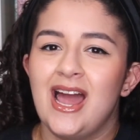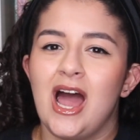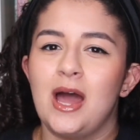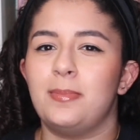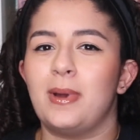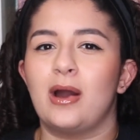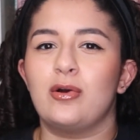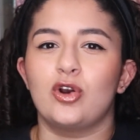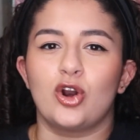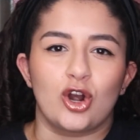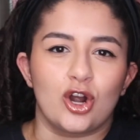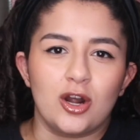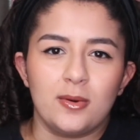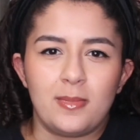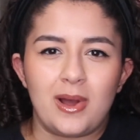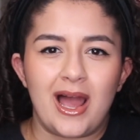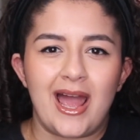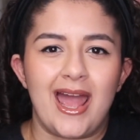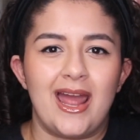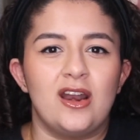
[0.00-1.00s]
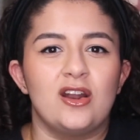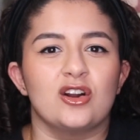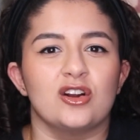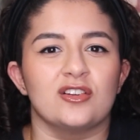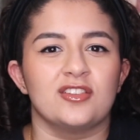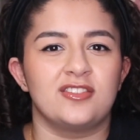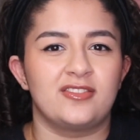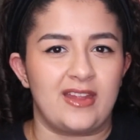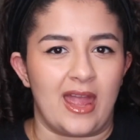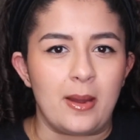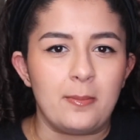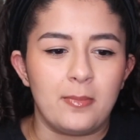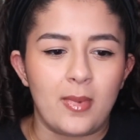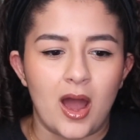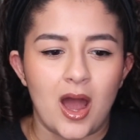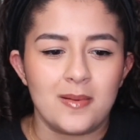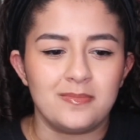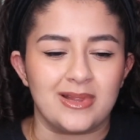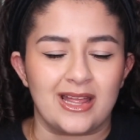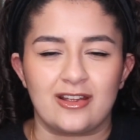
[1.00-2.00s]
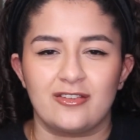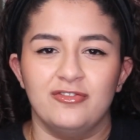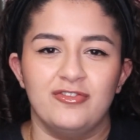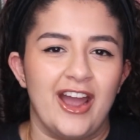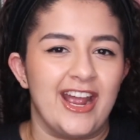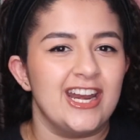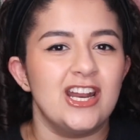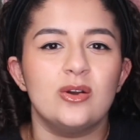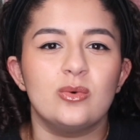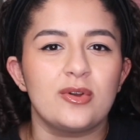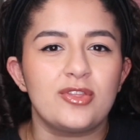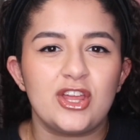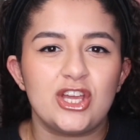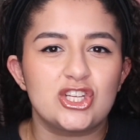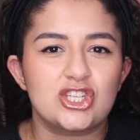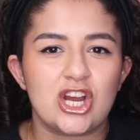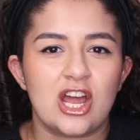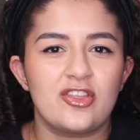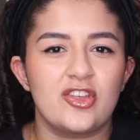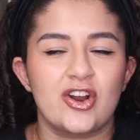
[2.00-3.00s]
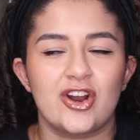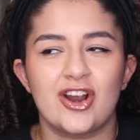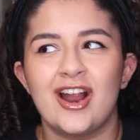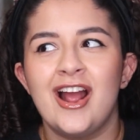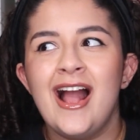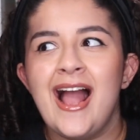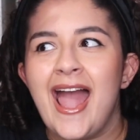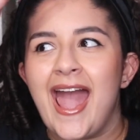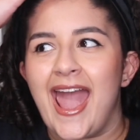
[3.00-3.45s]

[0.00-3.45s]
about Irma and her stepmom fighting with each other